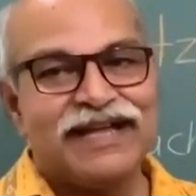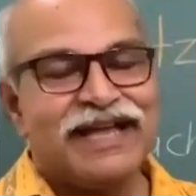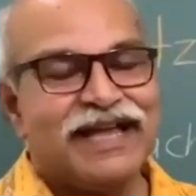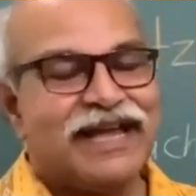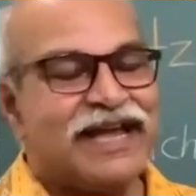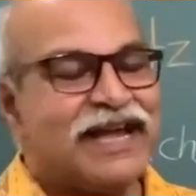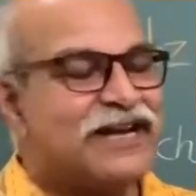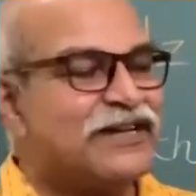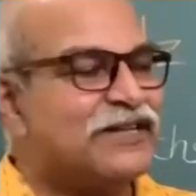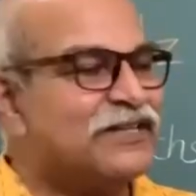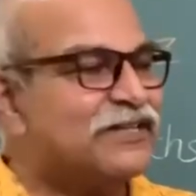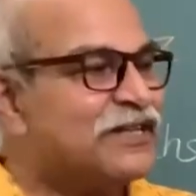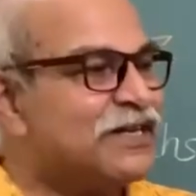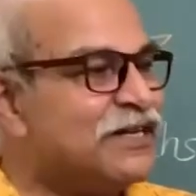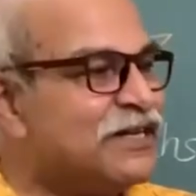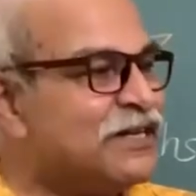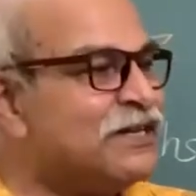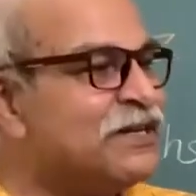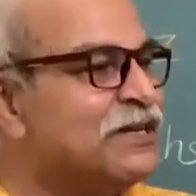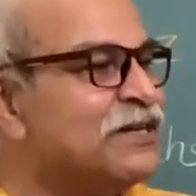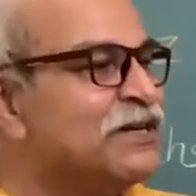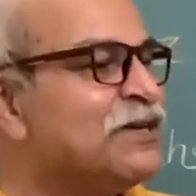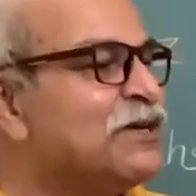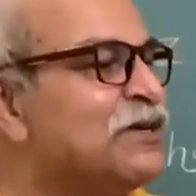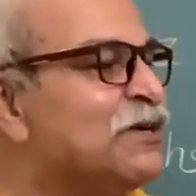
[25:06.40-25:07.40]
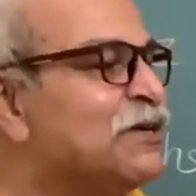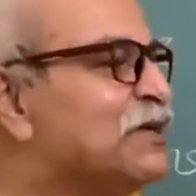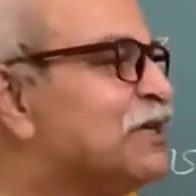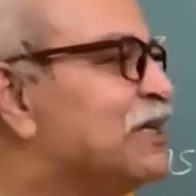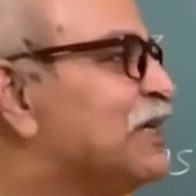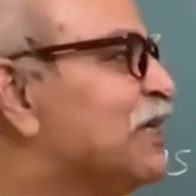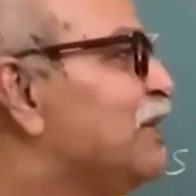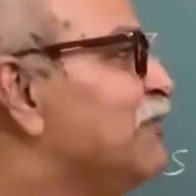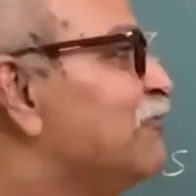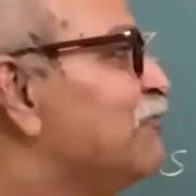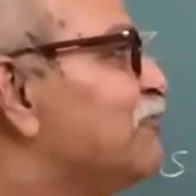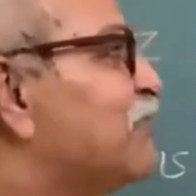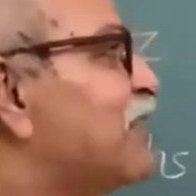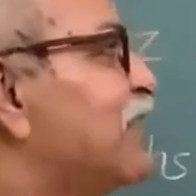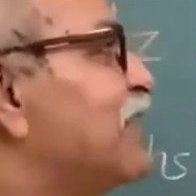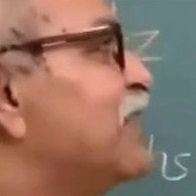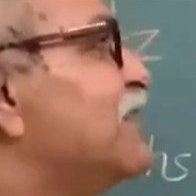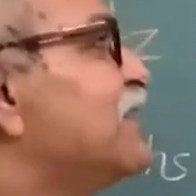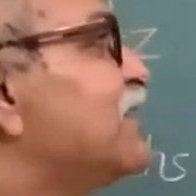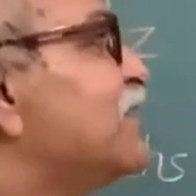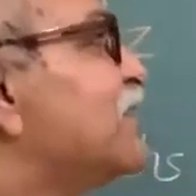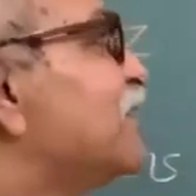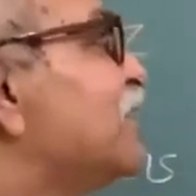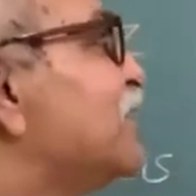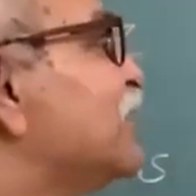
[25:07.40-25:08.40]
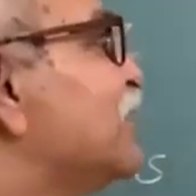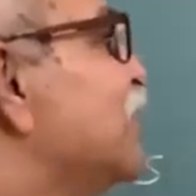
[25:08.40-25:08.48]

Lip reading: And then he finds the